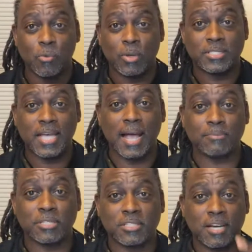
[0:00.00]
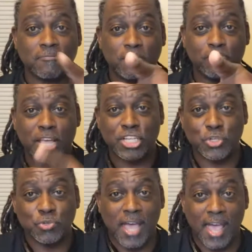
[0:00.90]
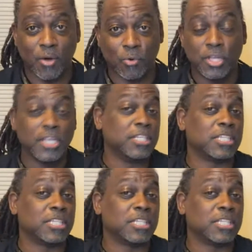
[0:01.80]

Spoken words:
When times are tough and breaks you down,